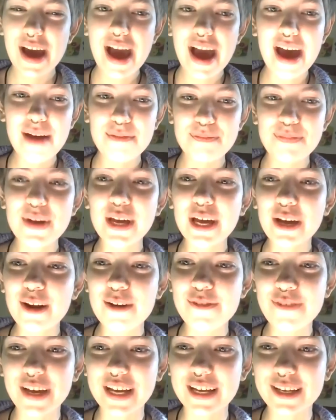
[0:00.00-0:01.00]
and bring out a
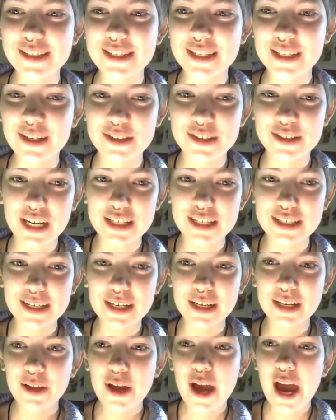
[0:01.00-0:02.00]
fucking
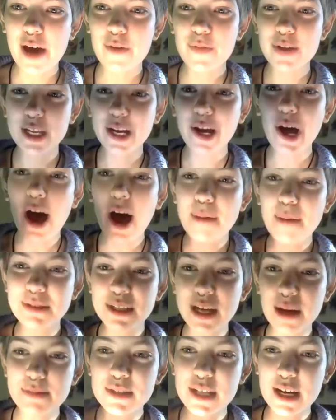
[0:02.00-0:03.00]
synergizer and when the cops
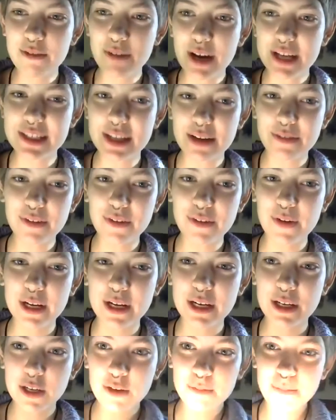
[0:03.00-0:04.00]
come to arrest
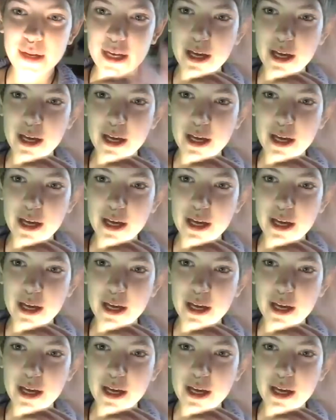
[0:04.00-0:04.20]
everyone you'd be